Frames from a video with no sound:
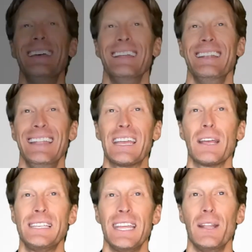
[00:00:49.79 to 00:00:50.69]

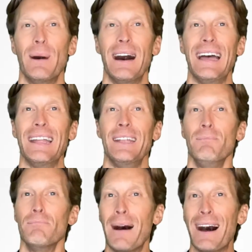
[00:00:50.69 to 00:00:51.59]
Nicotinamide
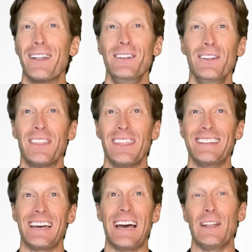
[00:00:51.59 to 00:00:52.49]

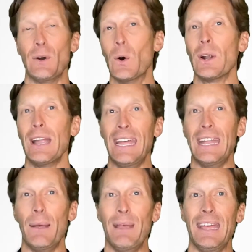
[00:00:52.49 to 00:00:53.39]
mononucleotide, or
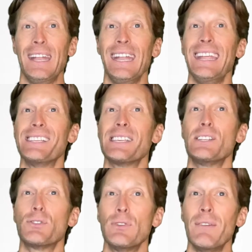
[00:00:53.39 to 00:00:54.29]
NMN, is a
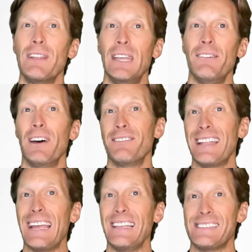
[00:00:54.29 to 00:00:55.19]
derivative of
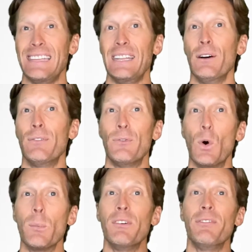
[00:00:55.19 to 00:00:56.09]
niacin, a
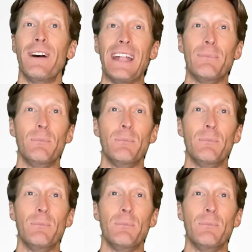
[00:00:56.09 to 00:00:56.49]
form of vitamin